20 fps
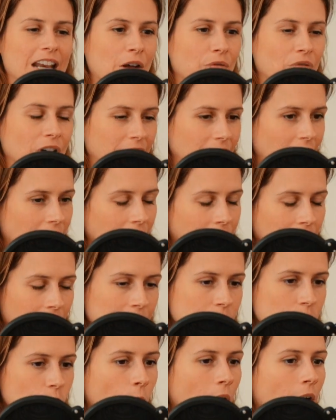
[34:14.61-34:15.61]
everything
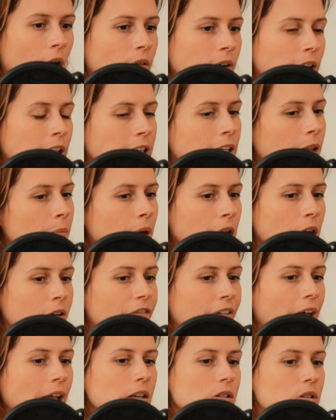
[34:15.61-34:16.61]
is well in the
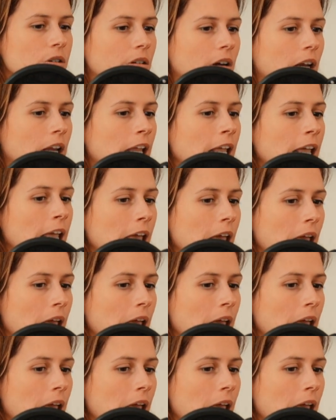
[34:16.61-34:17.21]
manufacturing.